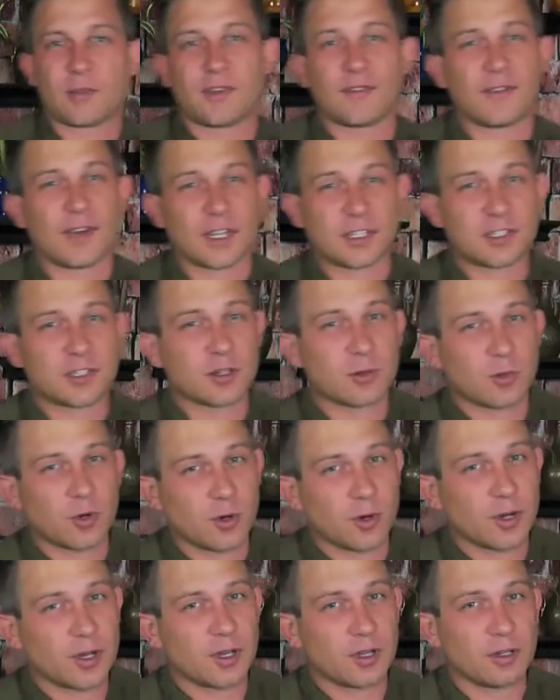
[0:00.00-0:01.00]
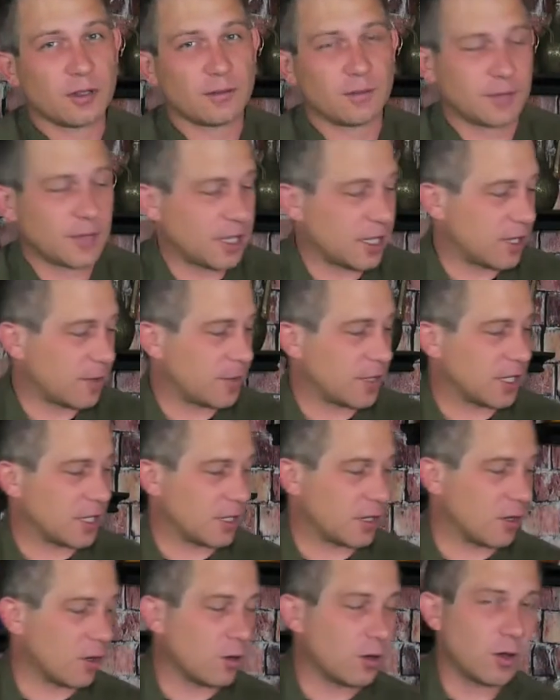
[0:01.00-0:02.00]
vegetable oil, it can be
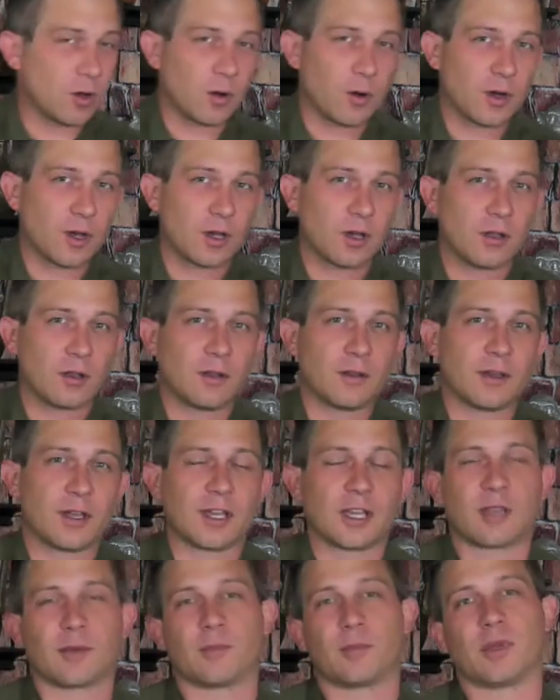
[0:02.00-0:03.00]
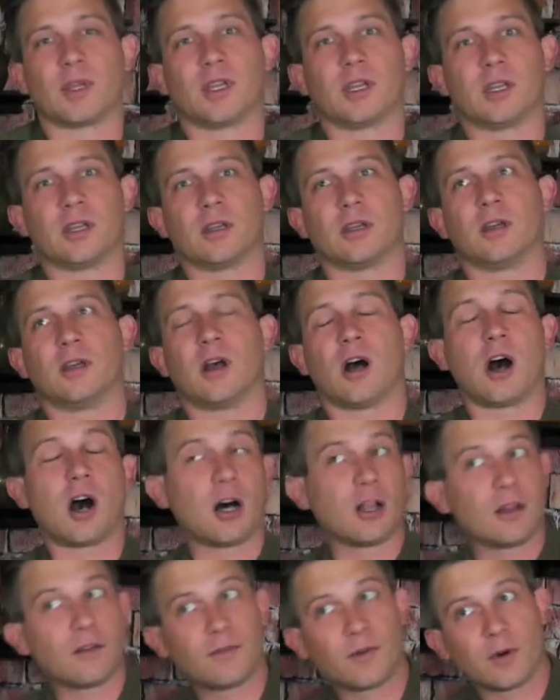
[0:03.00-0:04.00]
canola oil, it can be
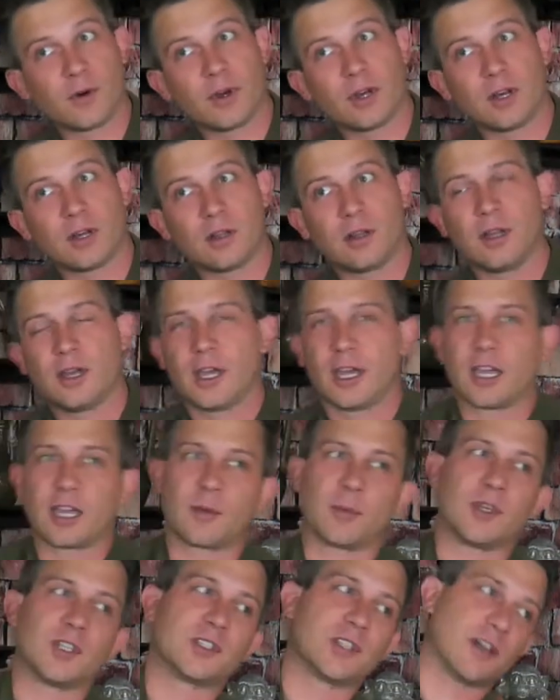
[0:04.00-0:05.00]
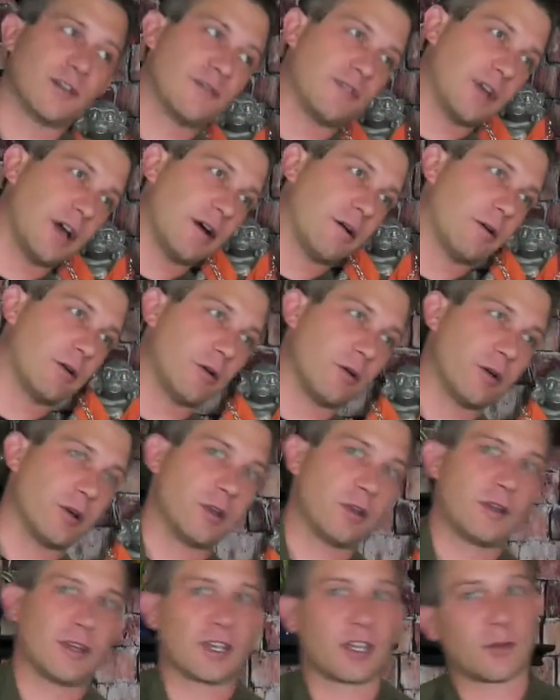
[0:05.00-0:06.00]
olive oil, it can be sunflower
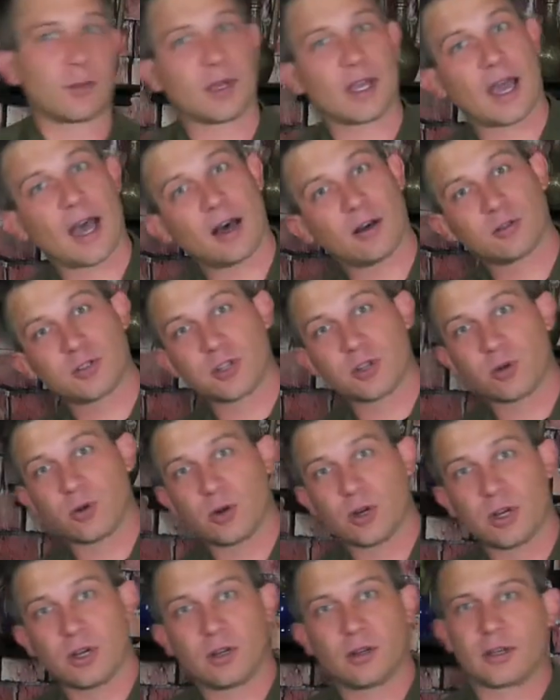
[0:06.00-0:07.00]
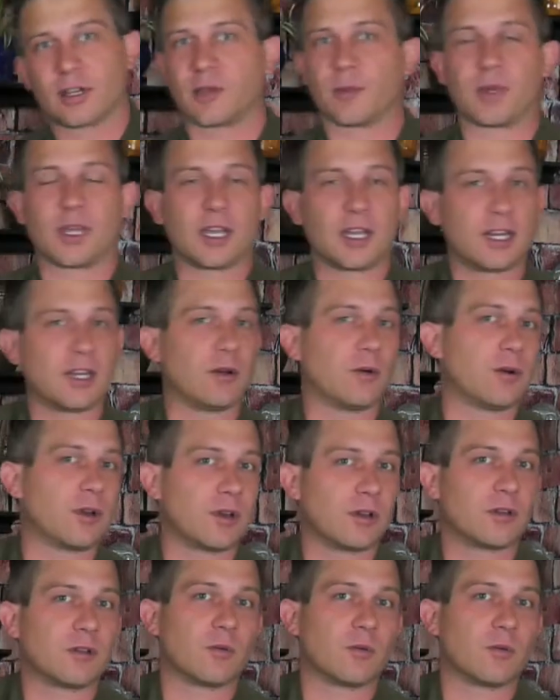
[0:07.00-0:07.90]
oil, it can be algae oil, it can be any oil you